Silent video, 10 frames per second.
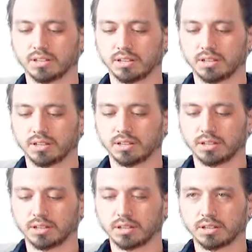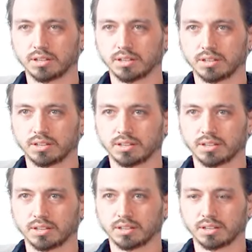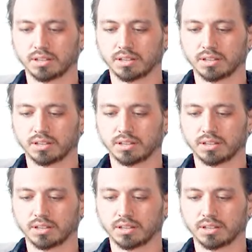(silent)